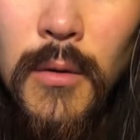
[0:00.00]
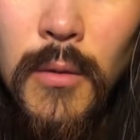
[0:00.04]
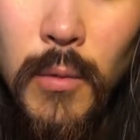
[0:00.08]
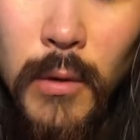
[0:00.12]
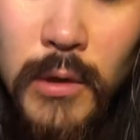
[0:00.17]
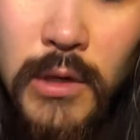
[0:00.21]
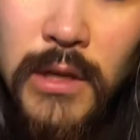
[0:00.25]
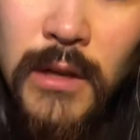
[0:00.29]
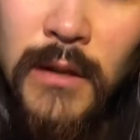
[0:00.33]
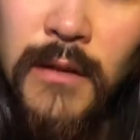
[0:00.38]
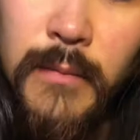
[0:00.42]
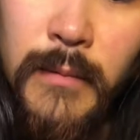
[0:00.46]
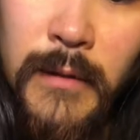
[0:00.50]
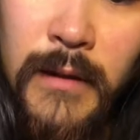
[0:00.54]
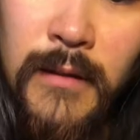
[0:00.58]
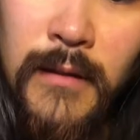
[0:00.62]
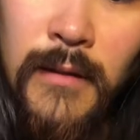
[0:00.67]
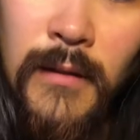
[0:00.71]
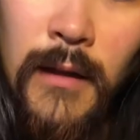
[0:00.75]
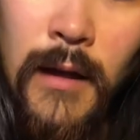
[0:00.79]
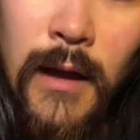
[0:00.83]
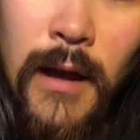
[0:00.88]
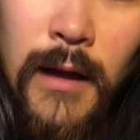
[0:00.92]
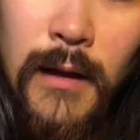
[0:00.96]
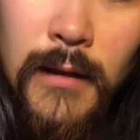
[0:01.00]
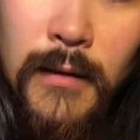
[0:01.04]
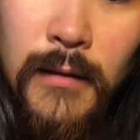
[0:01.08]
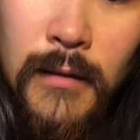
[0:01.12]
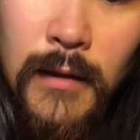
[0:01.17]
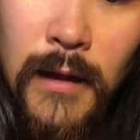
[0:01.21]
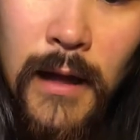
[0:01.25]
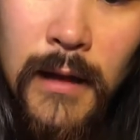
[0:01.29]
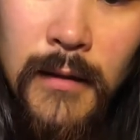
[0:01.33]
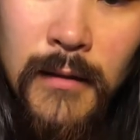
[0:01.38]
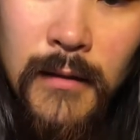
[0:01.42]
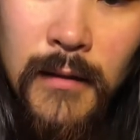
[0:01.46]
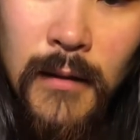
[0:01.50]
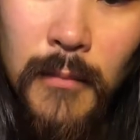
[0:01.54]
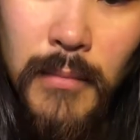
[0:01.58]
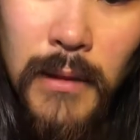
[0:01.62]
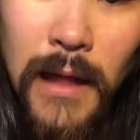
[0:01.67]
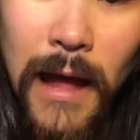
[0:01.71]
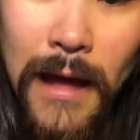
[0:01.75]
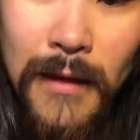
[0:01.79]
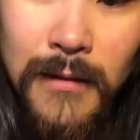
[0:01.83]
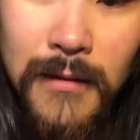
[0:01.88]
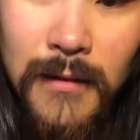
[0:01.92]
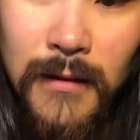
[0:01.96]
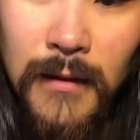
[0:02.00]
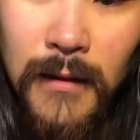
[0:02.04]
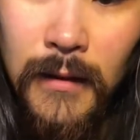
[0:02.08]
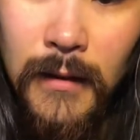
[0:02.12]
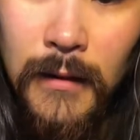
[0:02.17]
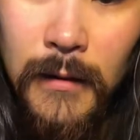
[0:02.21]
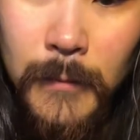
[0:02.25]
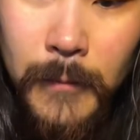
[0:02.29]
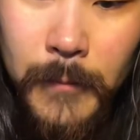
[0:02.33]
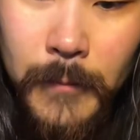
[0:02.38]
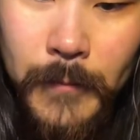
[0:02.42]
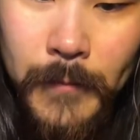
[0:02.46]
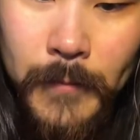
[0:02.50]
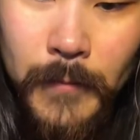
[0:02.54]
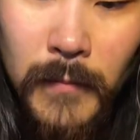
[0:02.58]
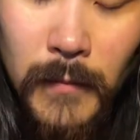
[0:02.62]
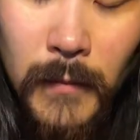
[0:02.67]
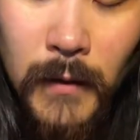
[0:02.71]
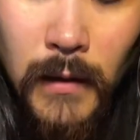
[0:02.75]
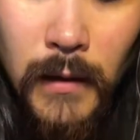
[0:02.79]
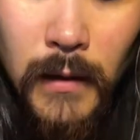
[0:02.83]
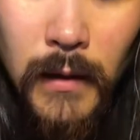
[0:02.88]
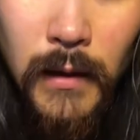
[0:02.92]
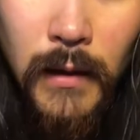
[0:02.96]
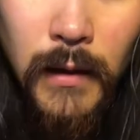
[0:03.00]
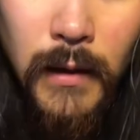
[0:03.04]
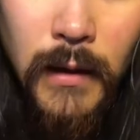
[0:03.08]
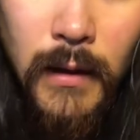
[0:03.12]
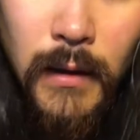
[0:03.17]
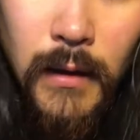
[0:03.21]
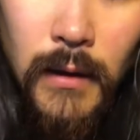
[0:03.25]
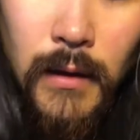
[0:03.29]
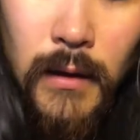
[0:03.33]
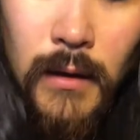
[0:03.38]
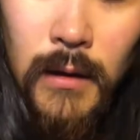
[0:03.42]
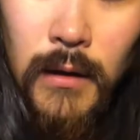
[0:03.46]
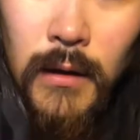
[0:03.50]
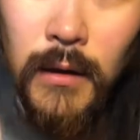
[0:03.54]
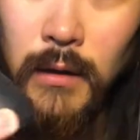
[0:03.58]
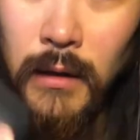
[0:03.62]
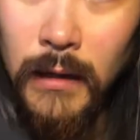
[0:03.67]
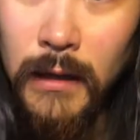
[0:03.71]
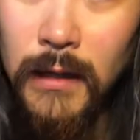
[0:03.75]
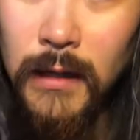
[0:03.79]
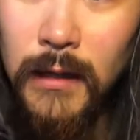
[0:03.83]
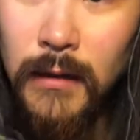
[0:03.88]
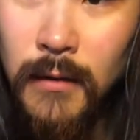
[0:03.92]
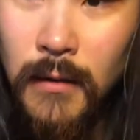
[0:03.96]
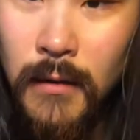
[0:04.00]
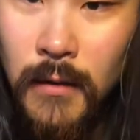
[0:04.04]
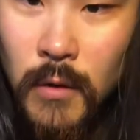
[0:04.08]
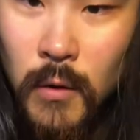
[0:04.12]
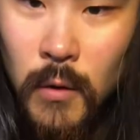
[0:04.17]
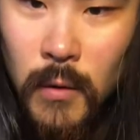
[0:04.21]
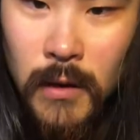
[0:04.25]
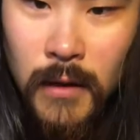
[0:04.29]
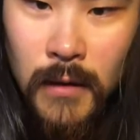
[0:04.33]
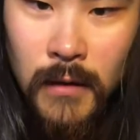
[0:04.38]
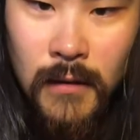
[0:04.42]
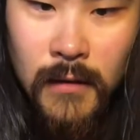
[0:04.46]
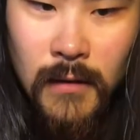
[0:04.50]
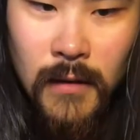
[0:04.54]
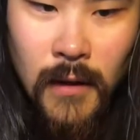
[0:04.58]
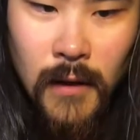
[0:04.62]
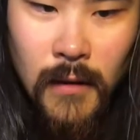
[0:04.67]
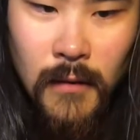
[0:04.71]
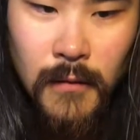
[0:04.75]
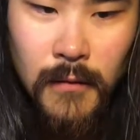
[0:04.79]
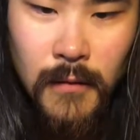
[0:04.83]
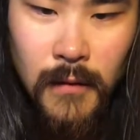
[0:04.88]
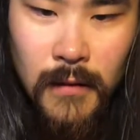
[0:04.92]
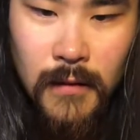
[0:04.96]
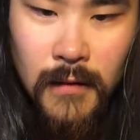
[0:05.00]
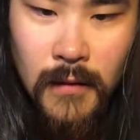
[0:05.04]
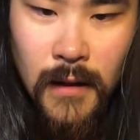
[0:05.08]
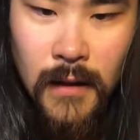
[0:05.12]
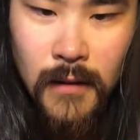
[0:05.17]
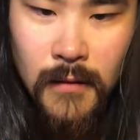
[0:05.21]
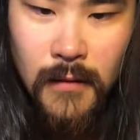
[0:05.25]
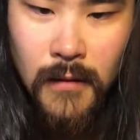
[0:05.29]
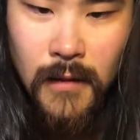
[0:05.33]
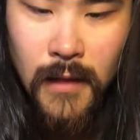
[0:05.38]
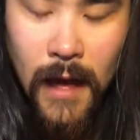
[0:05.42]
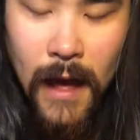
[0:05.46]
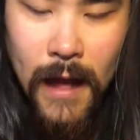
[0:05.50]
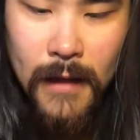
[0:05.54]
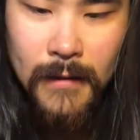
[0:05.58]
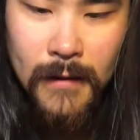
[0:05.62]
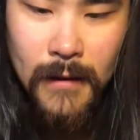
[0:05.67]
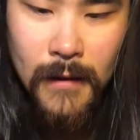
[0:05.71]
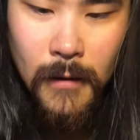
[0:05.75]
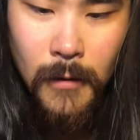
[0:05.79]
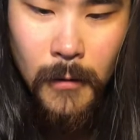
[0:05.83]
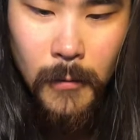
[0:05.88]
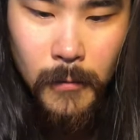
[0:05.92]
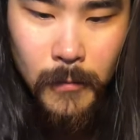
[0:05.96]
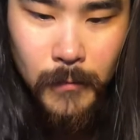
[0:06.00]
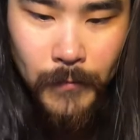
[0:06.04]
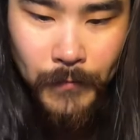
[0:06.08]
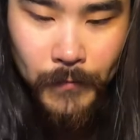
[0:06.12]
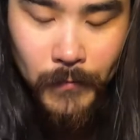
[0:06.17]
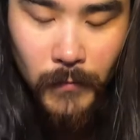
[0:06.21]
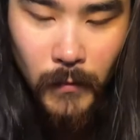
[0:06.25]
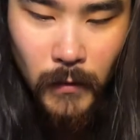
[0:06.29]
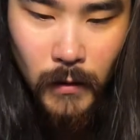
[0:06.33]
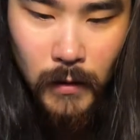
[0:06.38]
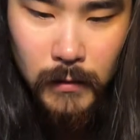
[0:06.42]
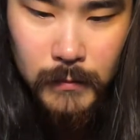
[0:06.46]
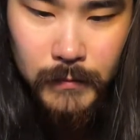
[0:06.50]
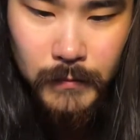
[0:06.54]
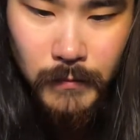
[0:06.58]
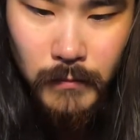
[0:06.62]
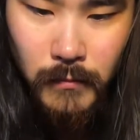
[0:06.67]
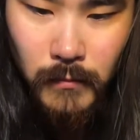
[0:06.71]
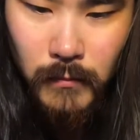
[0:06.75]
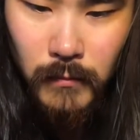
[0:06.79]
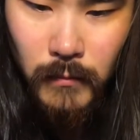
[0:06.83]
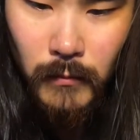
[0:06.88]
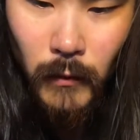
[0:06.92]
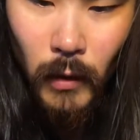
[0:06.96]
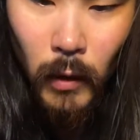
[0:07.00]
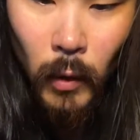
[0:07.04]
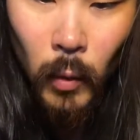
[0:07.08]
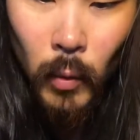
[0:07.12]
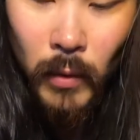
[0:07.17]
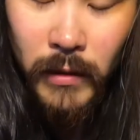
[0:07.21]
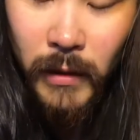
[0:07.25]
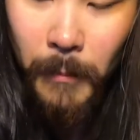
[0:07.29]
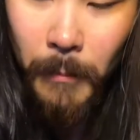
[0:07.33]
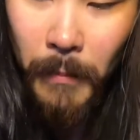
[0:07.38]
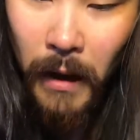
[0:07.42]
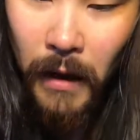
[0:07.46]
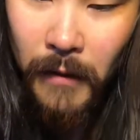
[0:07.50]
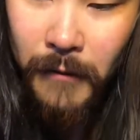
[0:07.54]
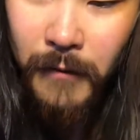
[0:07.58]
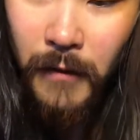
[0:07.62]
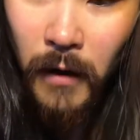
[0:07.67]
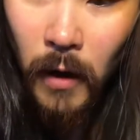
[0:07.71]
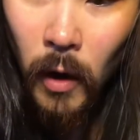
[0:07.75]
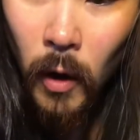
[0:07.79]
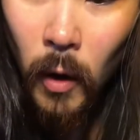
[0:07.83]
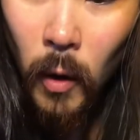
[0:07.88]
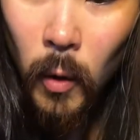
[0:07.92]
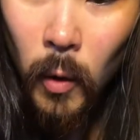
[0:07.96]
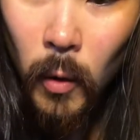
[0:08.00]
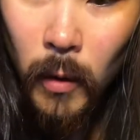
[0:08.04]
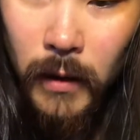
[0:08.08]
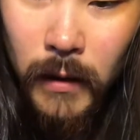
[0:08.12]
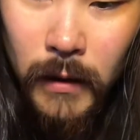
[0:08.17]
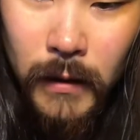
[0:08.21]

which explains a lot, hence the plastic. Cleaning the unit itself, let's get into that now. With the Puffco,